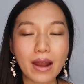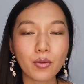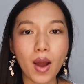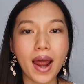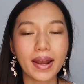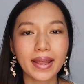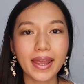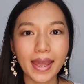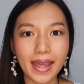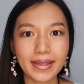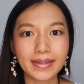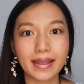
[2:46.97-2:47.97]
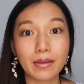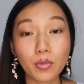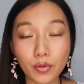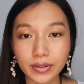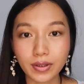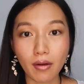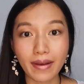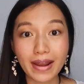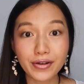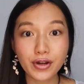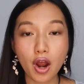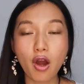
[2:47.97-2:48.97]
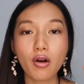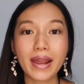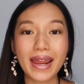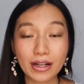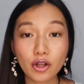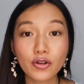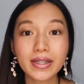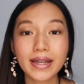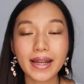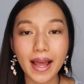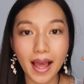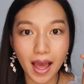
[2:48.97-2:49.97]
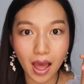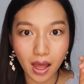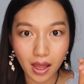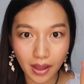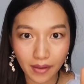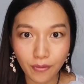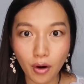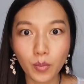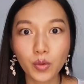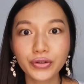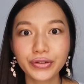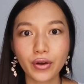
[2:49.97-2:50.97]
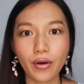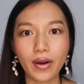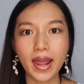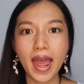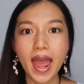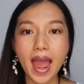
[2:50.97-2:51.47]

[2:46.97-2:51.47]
one is the moonstone natural inclusion for moonstone.